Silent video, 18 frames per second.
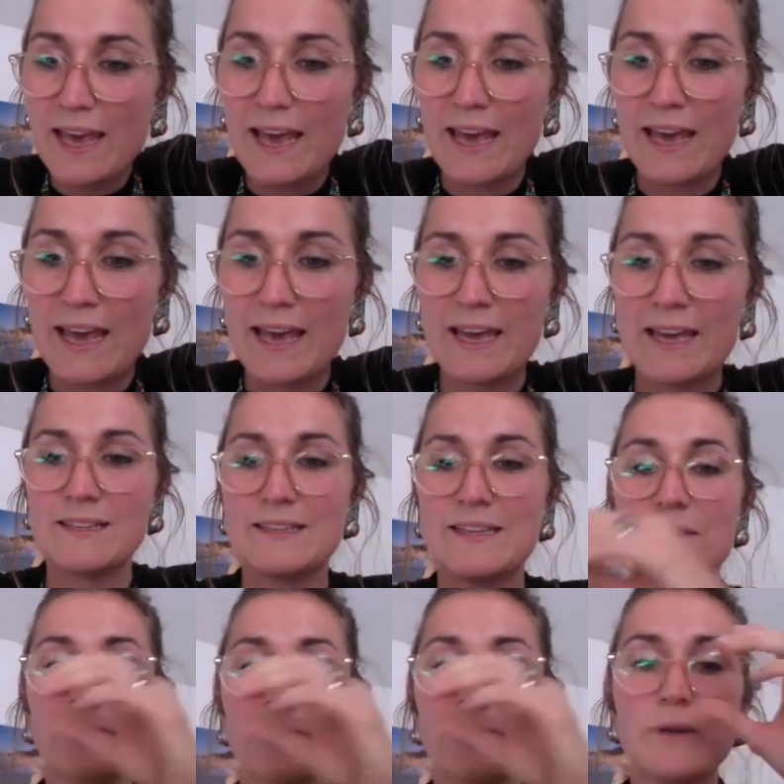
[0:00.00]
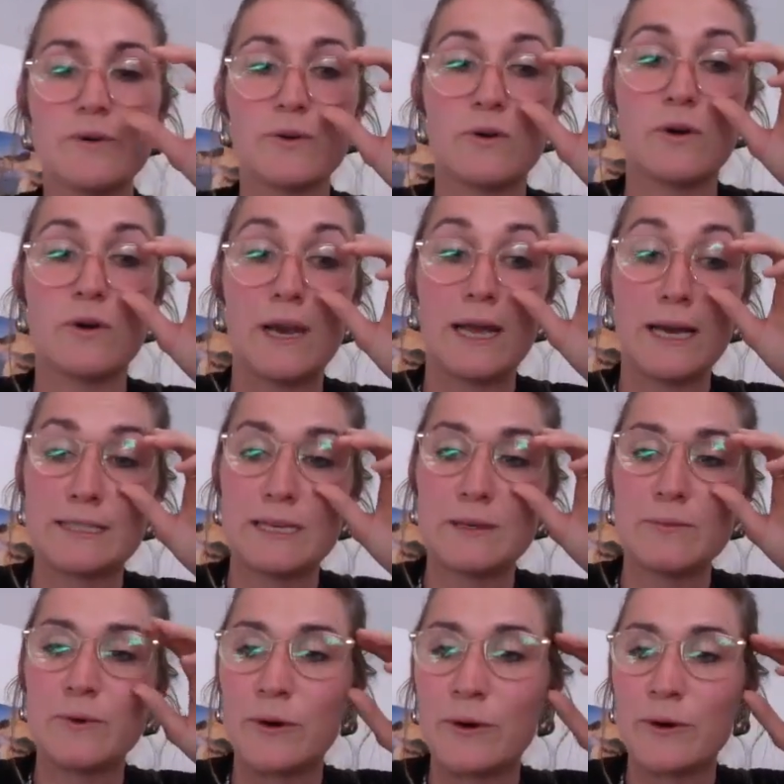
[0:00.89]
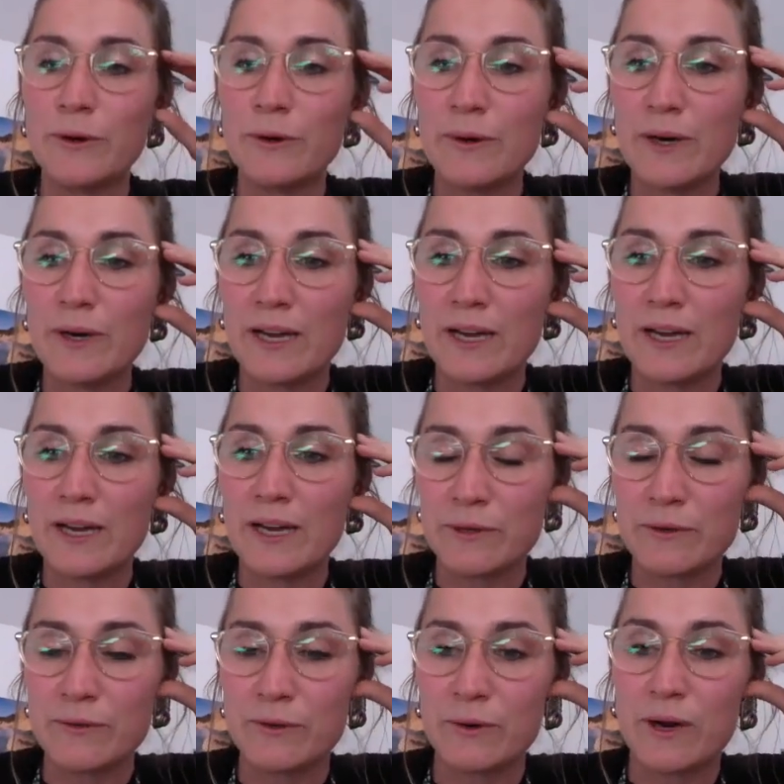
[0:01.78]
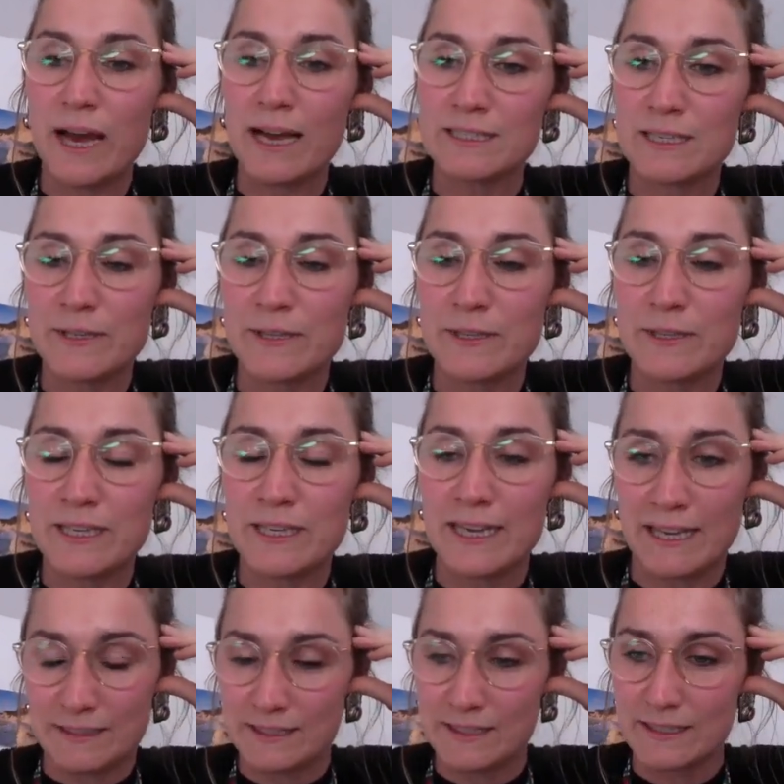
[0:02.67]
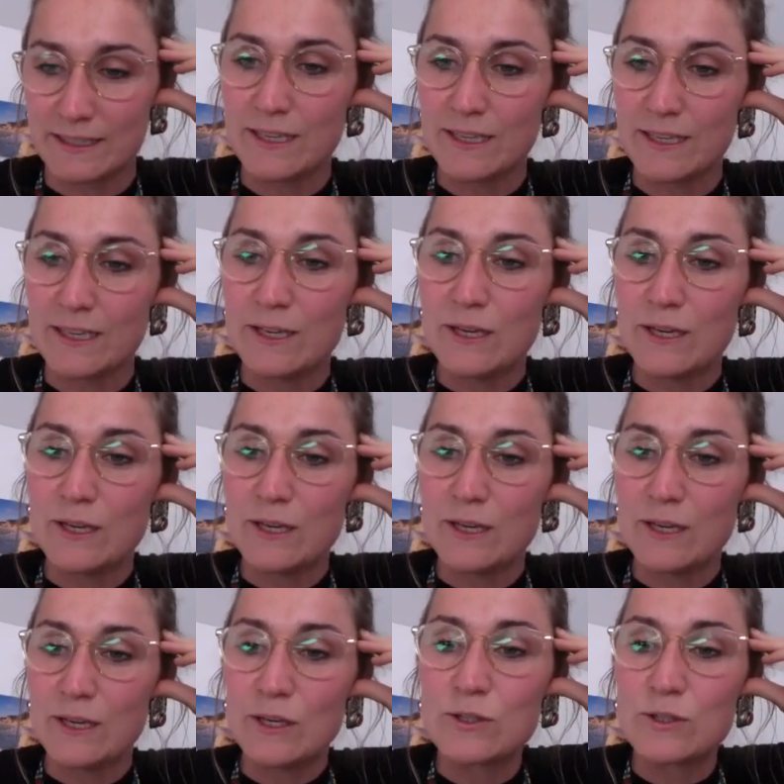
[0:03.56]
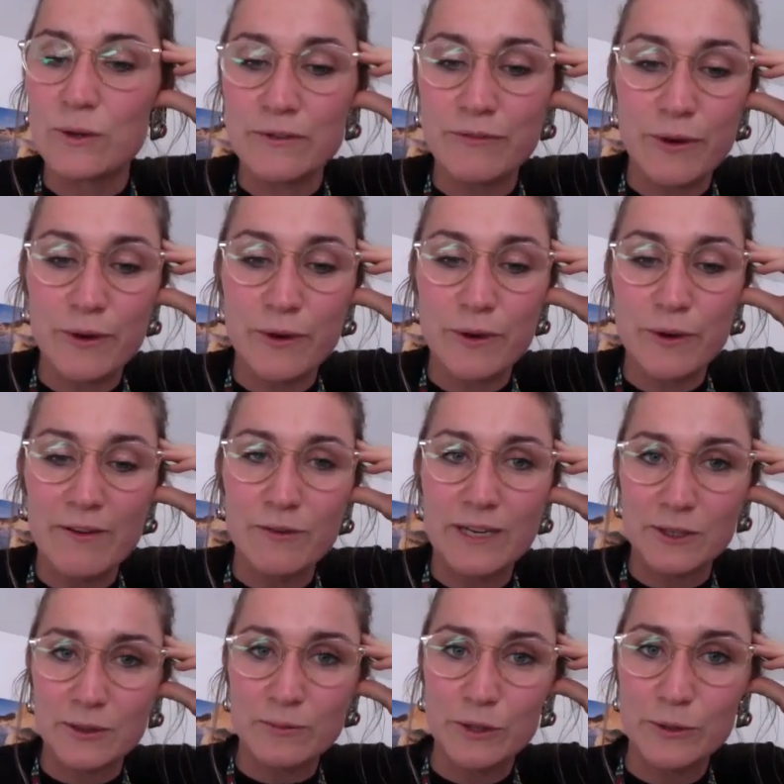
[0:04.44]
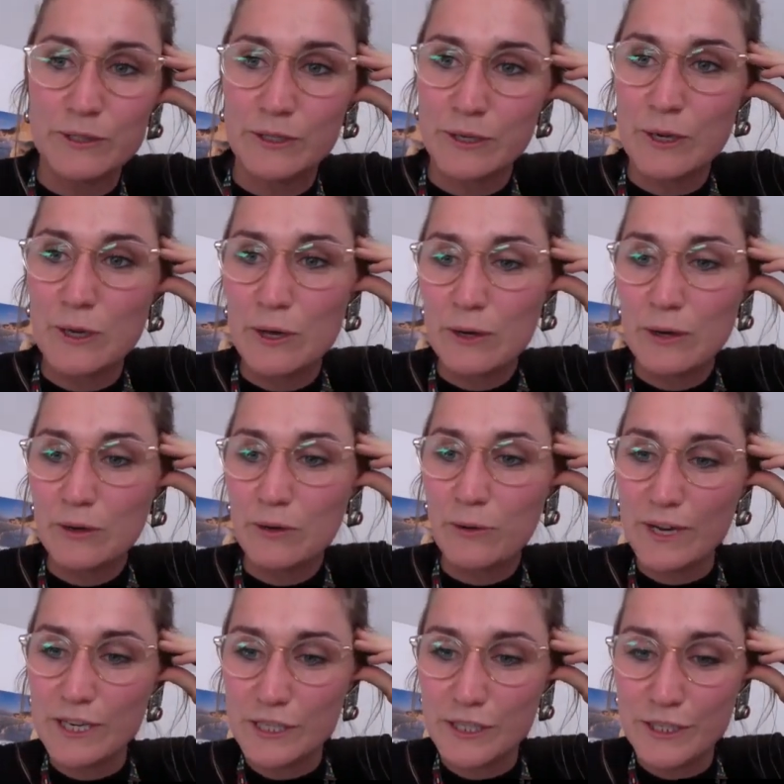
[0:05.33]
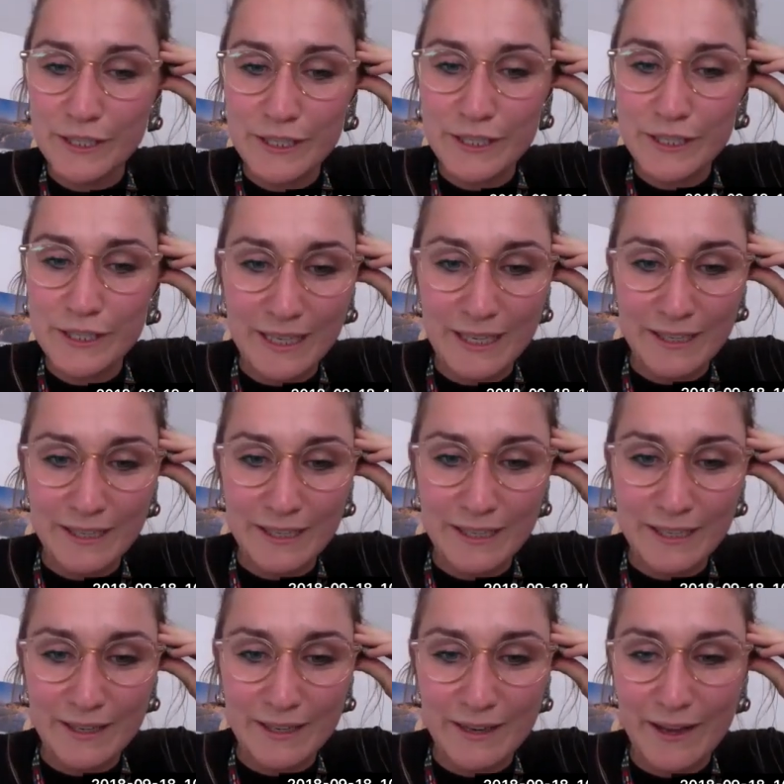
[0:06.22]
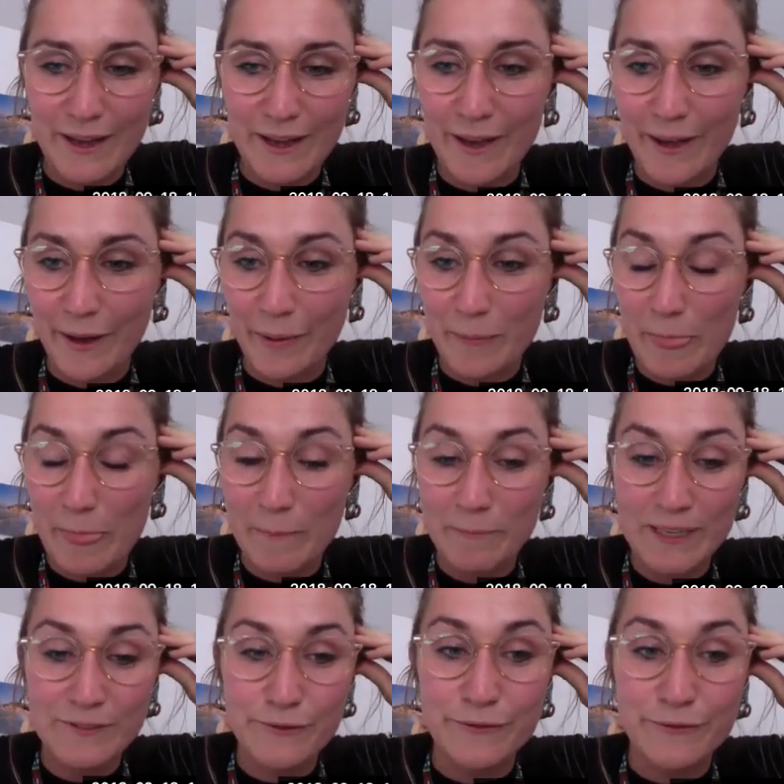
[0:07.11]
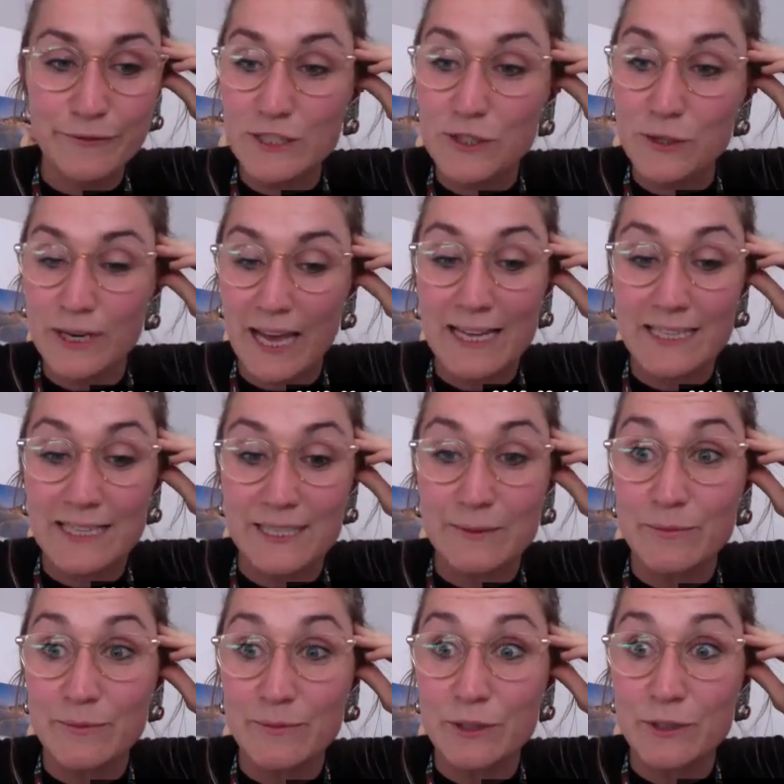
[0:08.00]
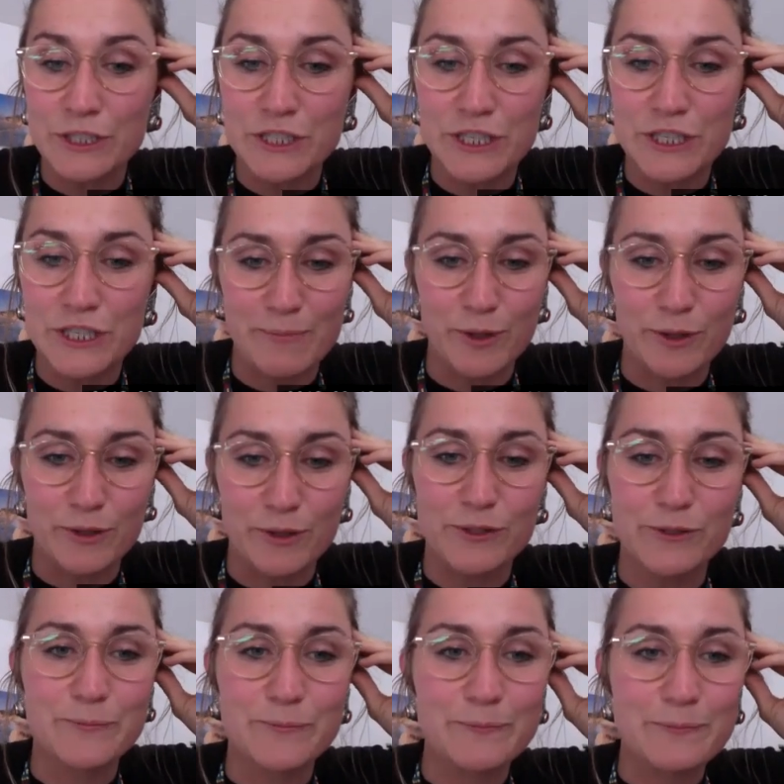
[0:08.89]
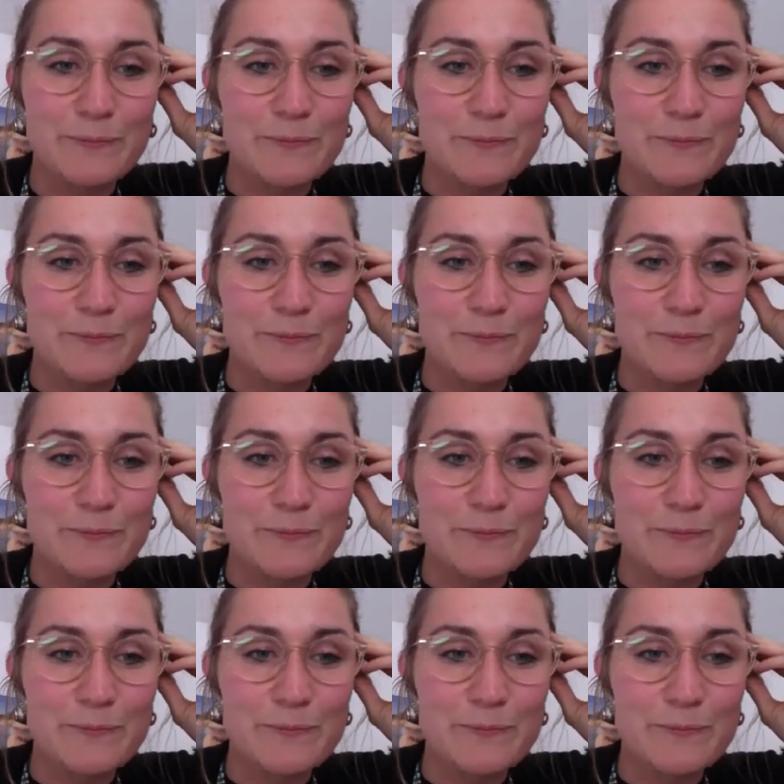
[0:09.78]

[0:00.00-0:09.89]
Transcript: And then we will collect them all and we will ask them in the end. So if you have already some good question, then please feel free to already add them to the chat box.